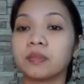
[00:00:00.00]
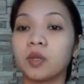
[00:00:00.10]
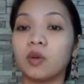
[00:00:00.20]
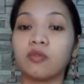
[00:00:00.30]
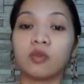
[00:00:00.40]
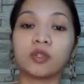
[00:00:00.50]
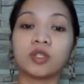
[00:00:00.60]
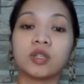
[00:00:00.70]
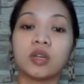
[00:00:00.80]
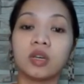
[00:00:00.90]
Of course,
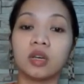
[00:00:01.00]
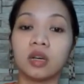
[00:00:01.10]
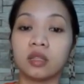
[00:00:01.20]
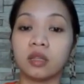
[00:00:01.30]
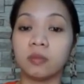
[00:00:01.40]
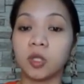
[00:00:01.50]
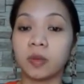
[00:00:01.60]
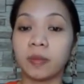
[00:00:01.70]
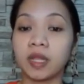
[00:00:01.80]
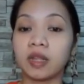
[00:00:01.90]
the bishop
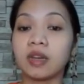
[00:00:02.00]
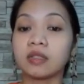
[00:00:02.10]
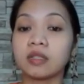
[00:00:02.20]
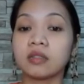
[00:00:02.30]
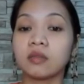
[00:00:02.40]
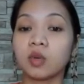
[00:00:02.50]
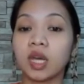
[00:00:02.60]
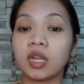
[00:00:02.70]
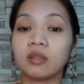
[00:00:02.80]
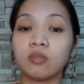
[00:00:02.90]
attacks,
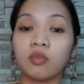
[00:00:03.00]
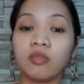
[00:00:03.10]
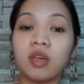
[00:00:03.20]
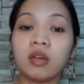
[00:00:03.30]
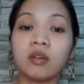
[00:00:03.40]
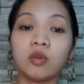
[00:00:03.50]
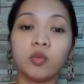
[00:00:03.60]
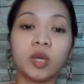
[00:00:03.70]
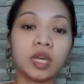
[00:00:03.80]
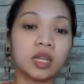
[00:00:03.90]
cannot move there,
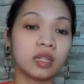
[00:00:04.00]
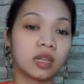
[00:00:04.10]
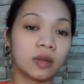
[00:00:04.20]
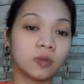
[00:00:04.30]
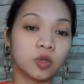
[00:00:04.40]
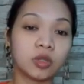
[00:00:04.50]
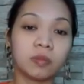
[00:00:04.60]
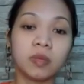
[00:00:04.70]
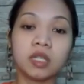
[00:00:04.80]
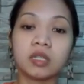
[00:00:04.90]
we cannot capture the
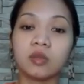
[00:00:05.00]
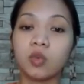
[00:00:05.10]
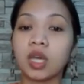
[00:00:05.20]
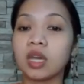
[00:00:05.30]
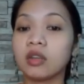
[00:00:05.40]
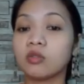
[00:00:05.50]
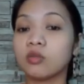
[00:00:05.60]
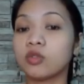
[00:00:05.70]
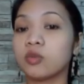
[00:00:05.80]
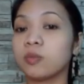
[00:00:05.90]
piece, and we cannot
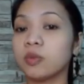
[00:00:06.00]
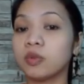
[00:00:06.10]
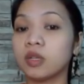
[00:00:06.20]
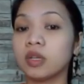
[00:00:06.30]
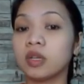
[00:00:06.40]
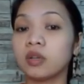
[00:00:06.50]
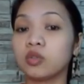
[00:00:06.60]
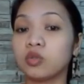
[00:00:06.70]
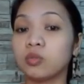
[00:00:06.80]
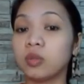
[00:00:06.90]
also put
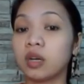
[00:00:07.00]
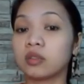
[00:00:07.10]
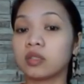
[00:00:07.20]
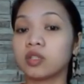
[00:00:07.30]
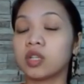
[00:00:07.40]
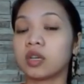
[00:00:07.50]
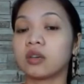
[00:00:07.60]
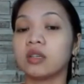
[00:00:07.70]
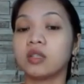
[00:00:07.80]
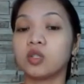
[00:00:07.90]
to block the check.
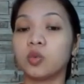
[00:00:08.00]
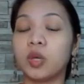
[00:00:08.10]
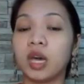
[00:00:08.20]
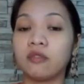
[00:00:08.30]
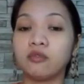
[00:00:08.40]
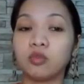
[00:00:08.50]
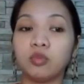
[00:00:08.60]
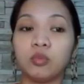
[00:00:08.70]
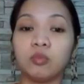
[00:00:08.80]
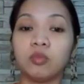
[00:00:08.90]
So we have to
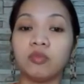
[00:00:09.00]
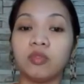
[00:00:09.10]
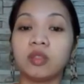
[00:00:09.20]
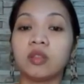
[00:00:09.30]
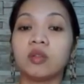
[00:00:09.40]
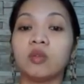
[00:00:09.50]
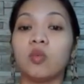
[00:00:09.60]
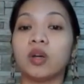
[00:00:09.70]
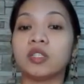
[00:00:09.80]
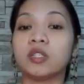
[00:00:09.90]
move it
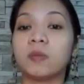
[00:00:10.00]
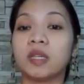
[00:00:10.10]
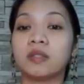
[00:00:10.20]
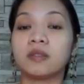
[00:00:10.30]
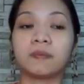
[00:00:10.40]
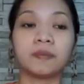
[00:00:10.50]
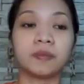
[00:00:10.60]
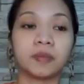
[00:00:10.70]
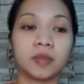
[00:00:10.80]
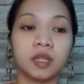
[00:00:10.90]
one space.
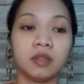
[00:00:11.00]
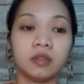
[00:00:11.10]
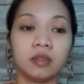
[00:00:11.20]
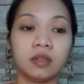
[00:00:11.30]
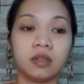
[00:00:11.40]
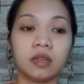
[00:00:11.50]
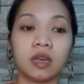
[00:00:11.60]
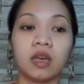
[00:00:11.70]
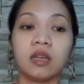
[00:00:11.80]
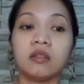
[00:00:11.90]
Okay,
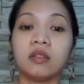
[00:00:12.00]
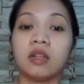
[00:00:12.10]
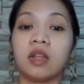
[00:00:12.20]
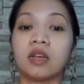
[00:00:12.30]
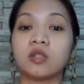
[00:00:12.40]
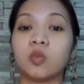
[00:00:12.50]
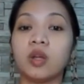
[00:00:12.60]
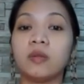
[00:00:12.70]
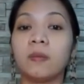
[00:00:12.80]
and the last one.